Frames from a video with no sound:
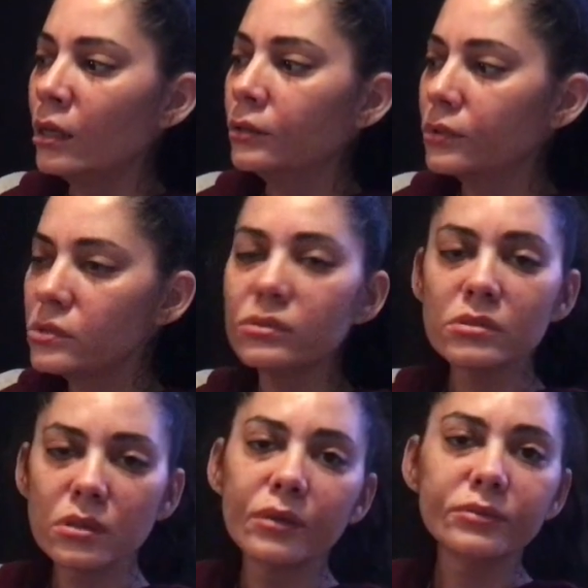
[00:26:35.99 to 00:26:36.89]
which was
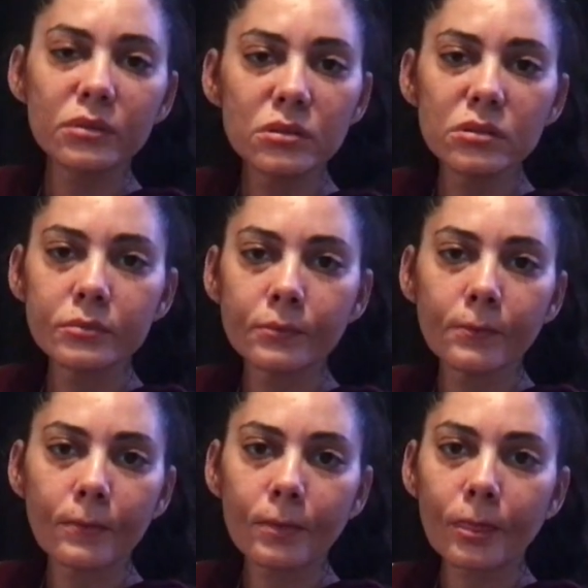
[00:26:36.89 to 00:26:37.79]
selfish.
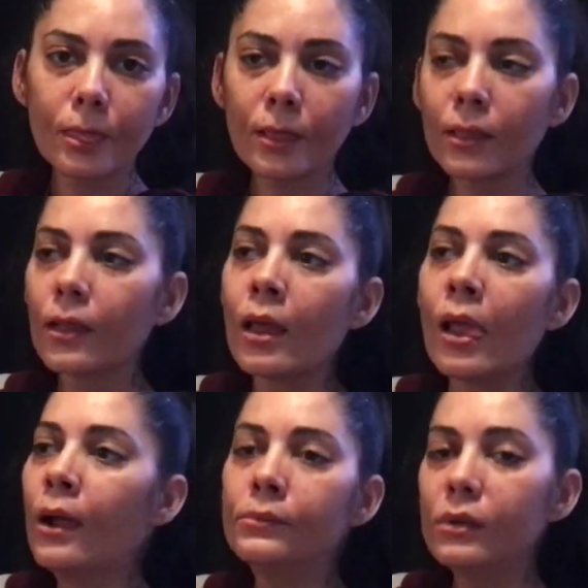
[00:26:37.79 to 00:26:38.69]

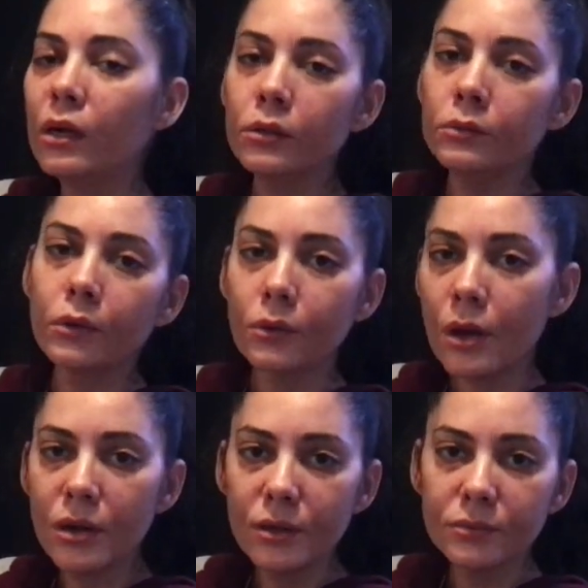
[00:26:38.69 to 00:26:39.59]
But I don't
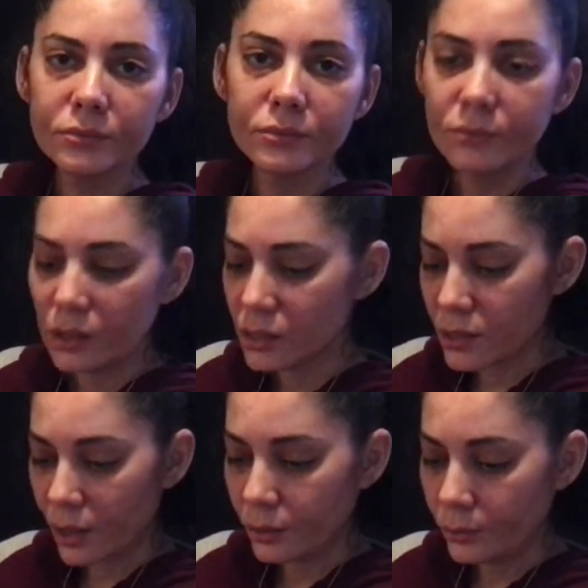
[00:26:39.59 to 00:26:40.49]
regret it, because
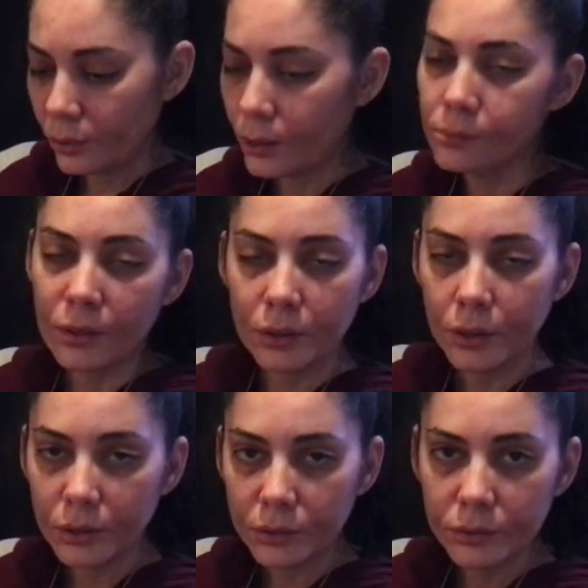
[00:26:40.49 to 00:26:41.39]
I don't regret my
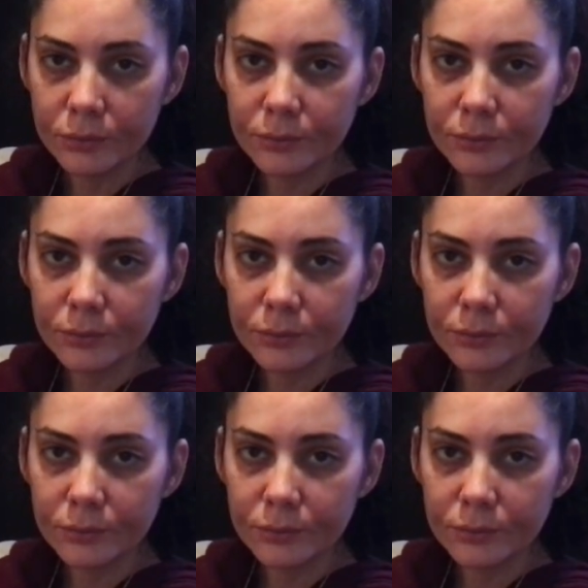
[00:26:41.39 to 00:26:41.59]
daughter.